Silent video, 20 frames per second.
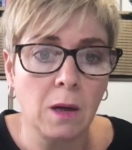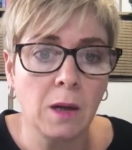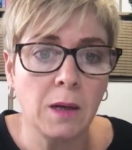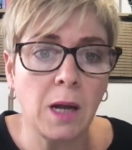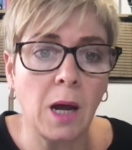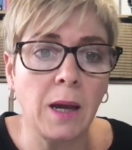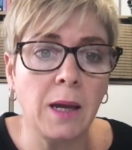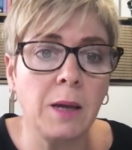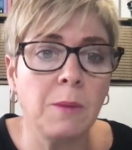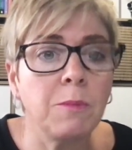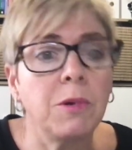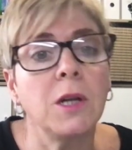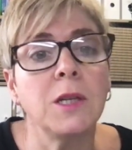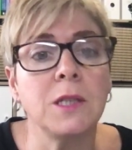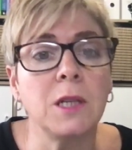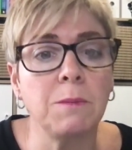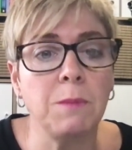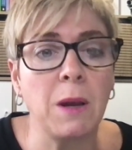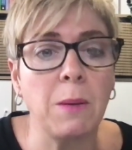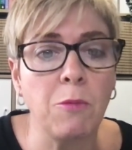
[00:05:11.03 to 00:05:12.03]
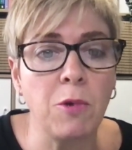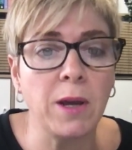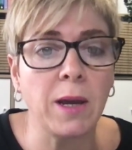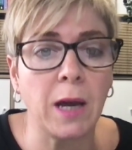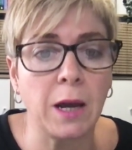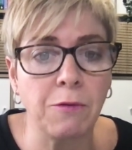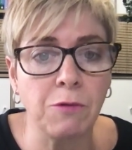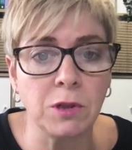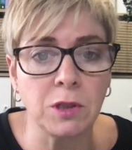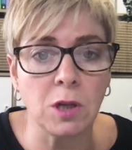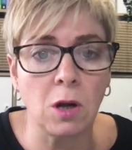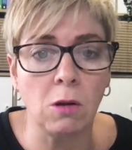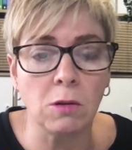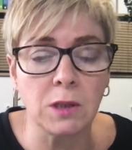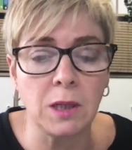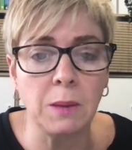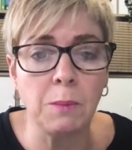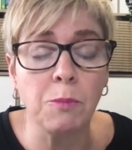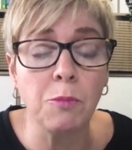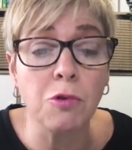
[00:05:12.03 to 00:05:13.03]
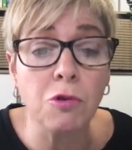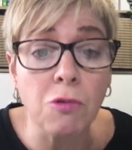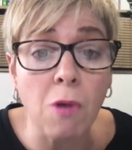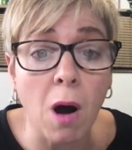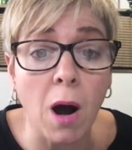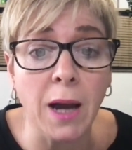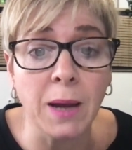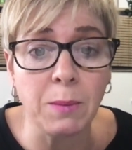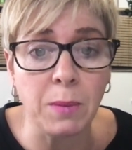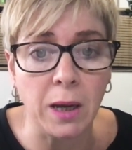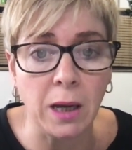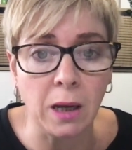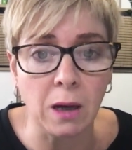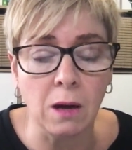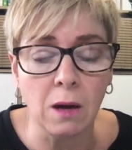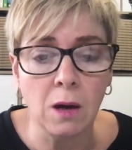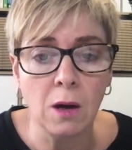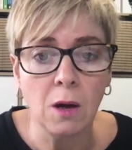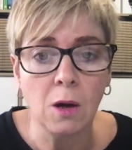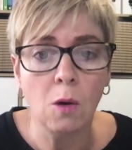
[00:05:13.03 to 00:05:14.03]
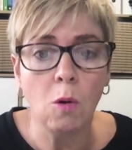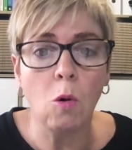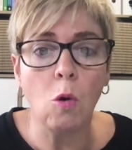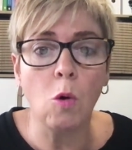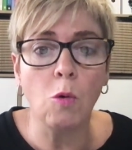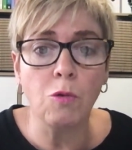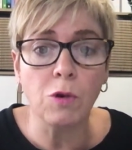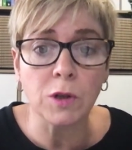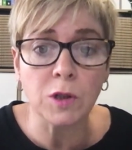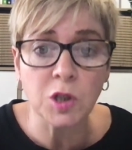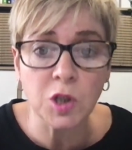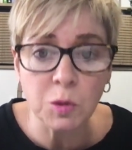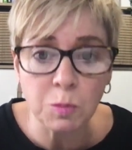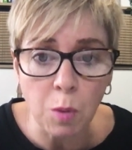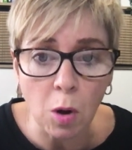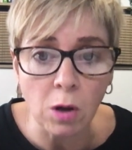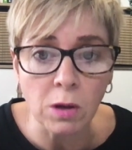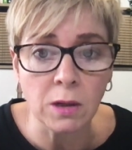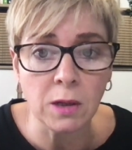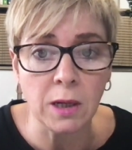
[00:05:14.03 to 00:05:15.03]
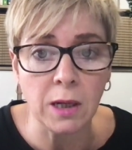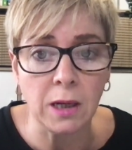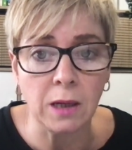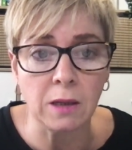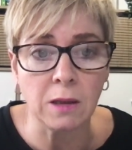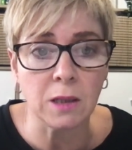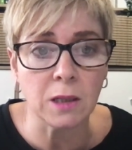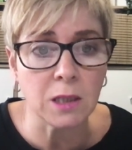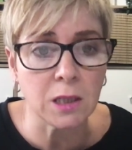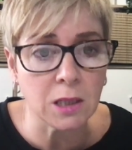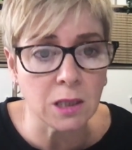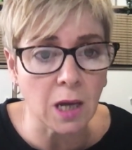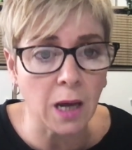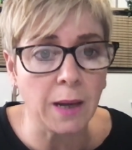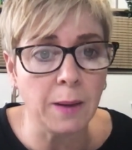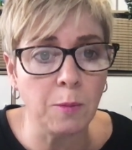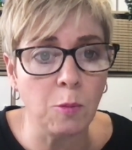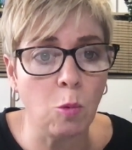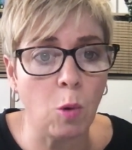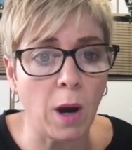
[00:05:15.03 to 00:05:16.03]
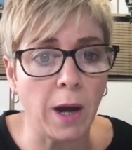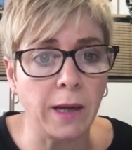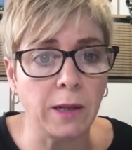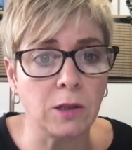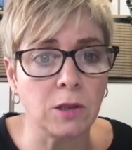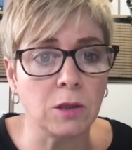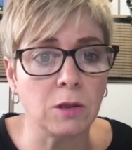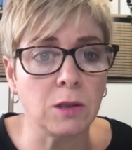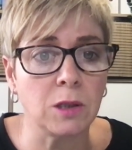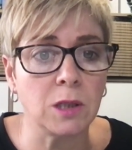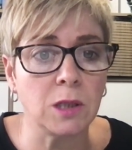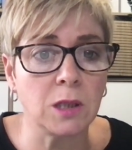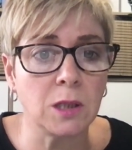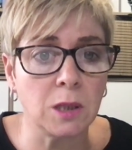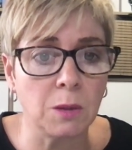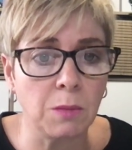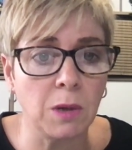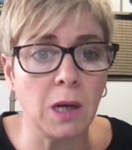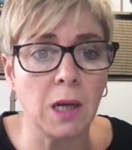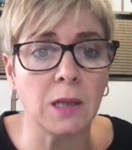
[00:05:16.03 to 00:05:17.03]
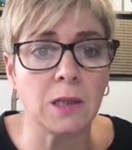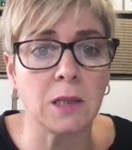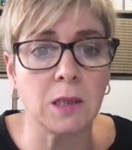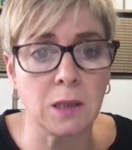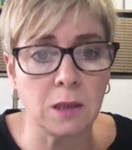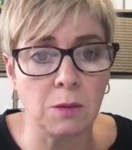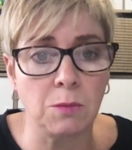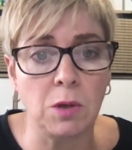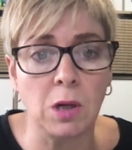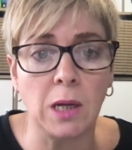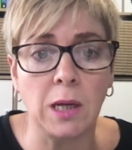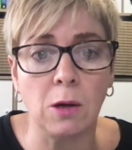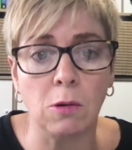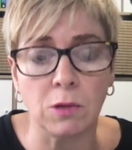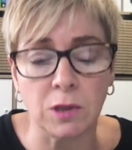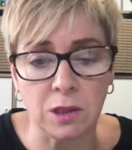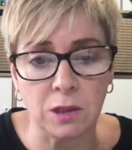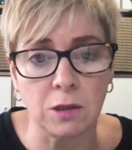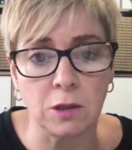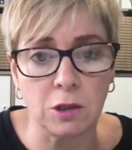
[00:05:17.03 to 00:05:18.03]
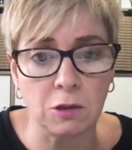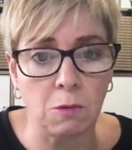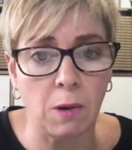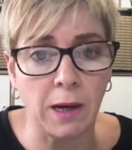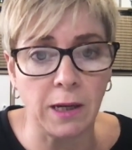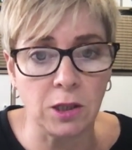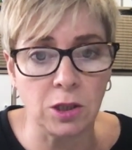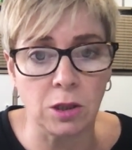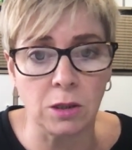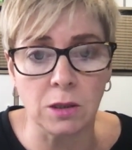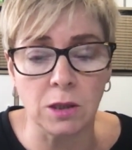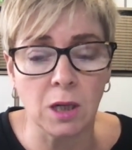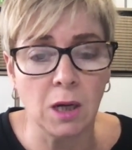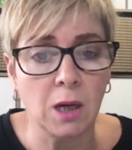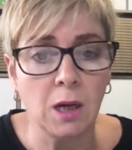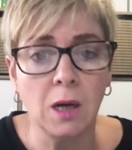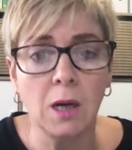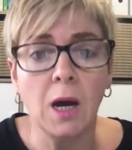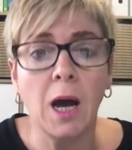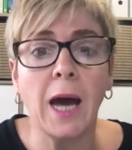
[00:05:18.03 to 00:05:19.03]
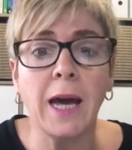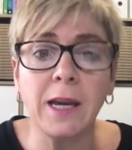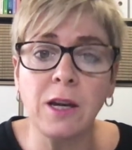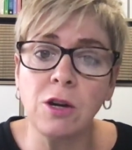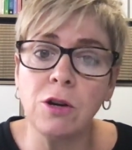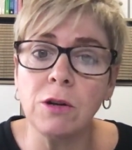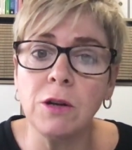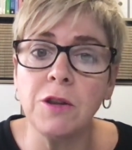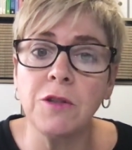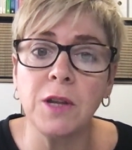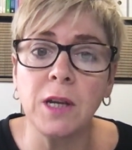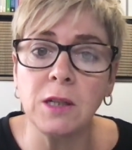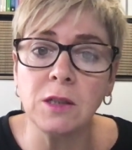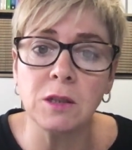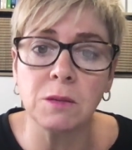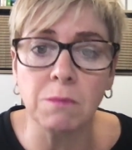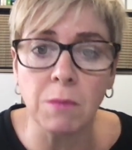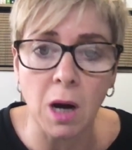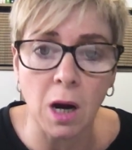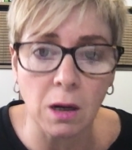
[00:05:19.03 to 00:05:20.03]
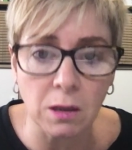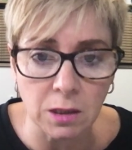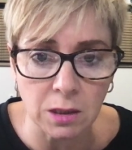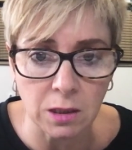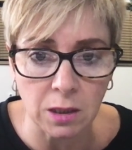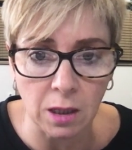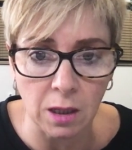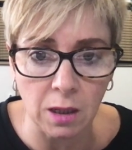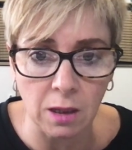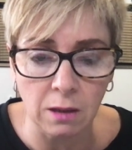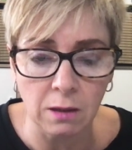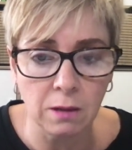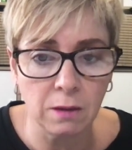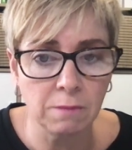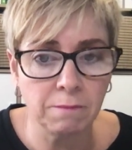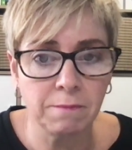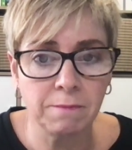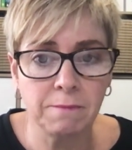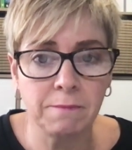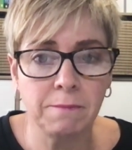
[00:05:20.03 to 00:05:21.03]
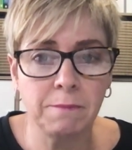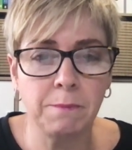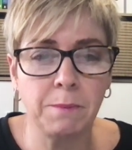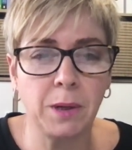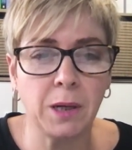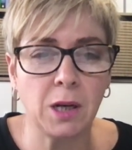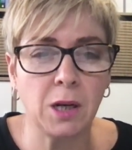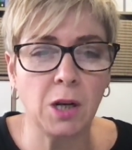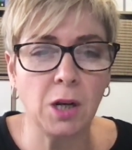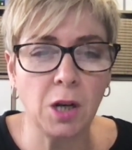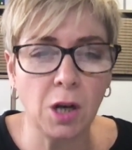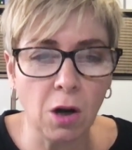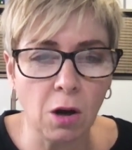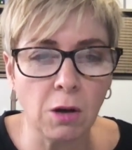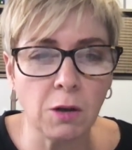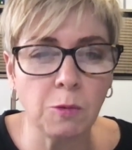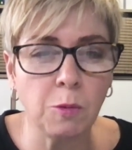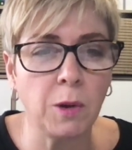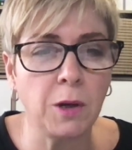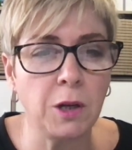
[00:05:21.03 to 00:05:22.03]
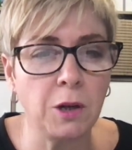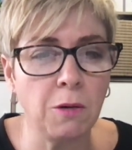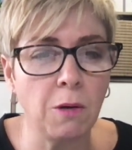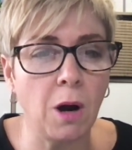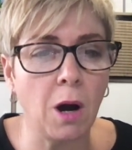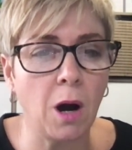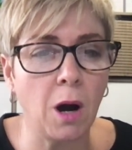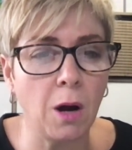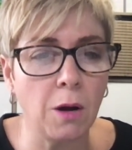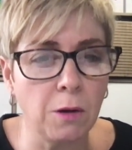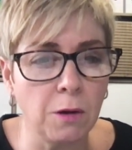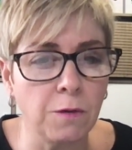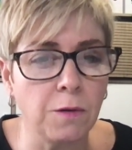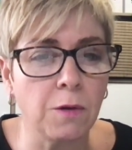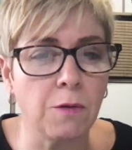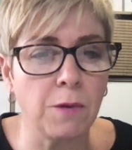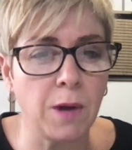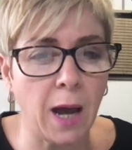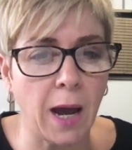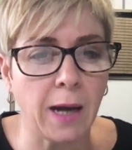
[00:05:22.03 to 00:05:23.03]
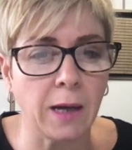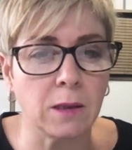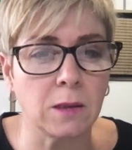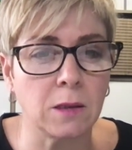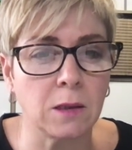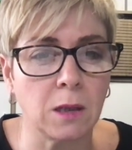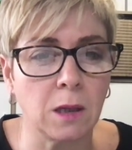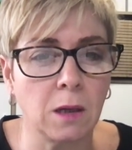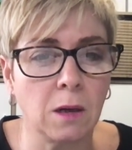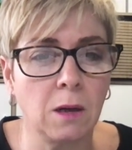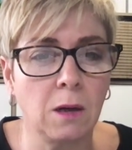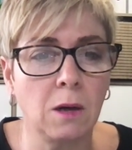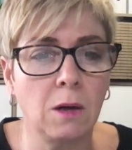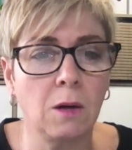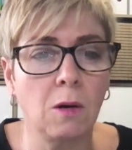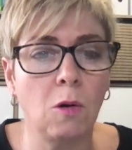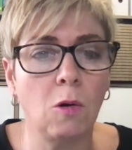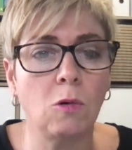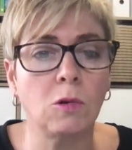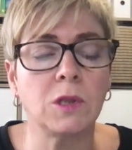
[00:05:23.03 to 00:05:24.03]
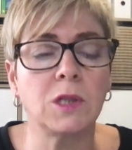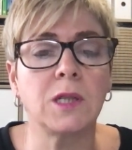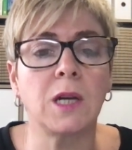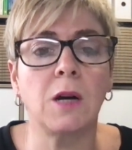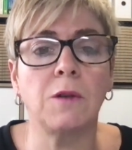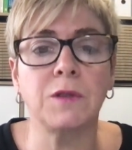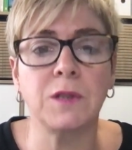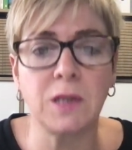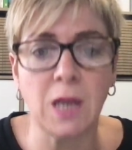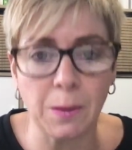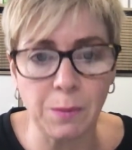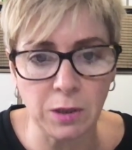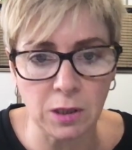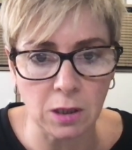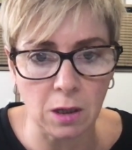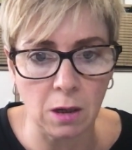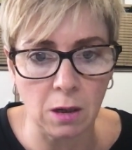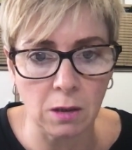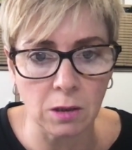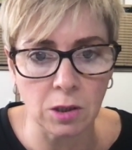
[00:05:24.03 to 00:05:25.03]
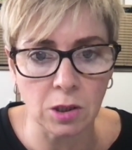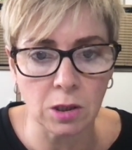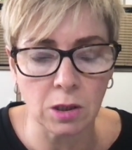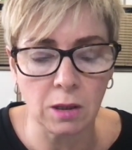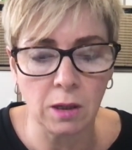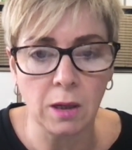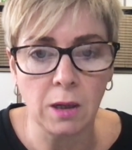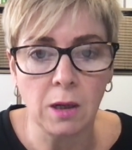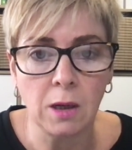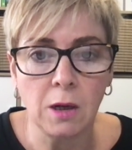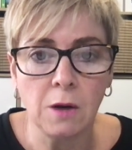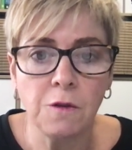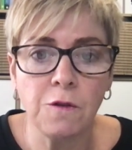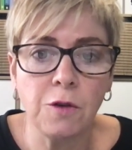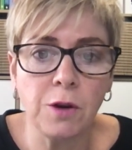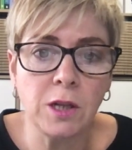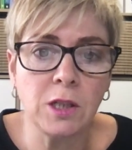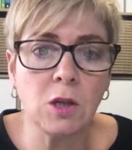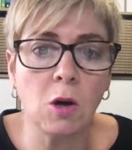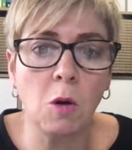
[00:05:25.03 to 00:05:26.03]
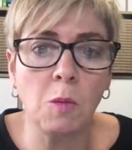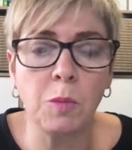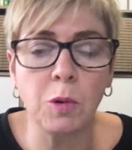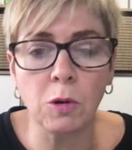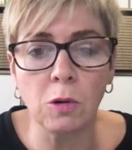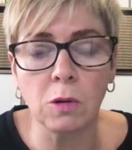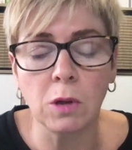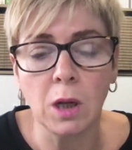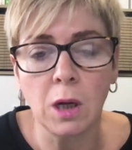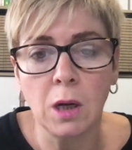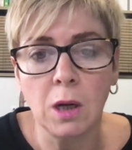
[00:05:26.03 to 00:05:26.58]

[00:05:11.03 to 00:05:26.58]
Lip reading: Now, implicit memory can result in priming or responding the same way to similar stimuli or situations. A good thing to master, but not when you overreact or self-sabotage. For example,